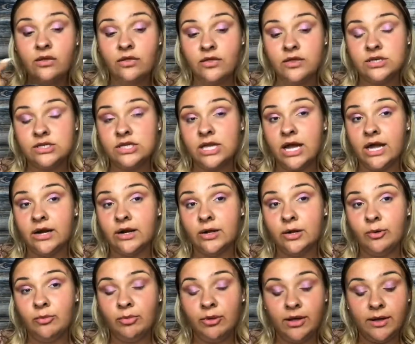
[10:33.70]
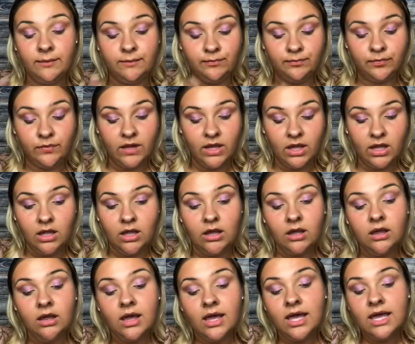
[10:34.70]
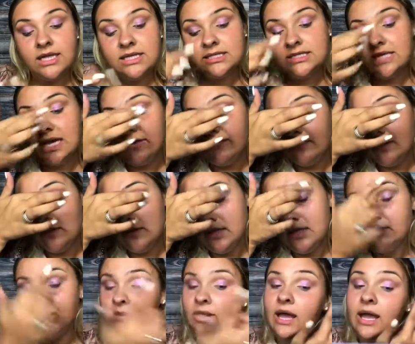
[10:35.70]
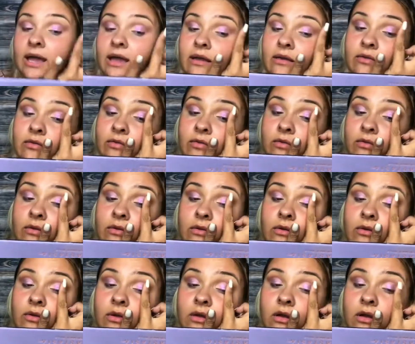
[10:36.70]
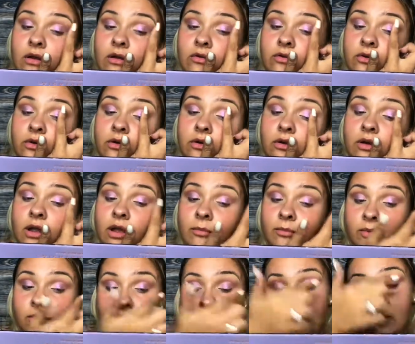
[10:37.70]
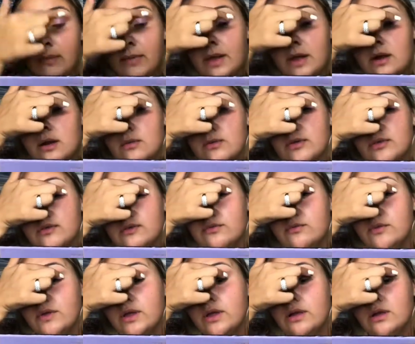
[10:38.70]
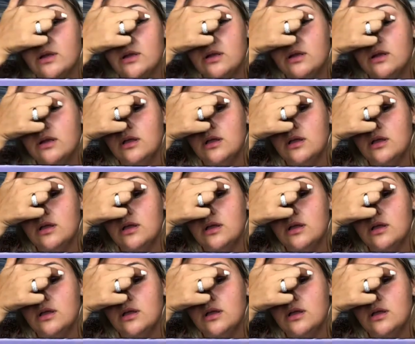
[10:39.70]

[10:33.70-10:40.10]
the shadow. But it definitely applies 110% better with your finger.